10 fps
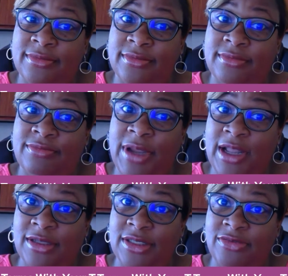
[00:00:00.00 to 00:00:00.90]
I'm
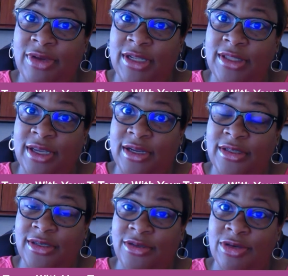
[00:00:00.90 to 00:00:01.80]
pausing right there
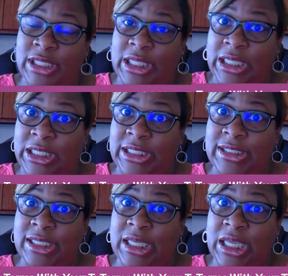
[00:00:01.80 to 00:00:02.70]
so you can let that
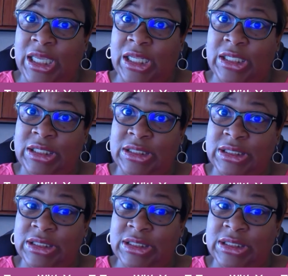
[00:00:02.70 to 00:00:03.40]
sink in.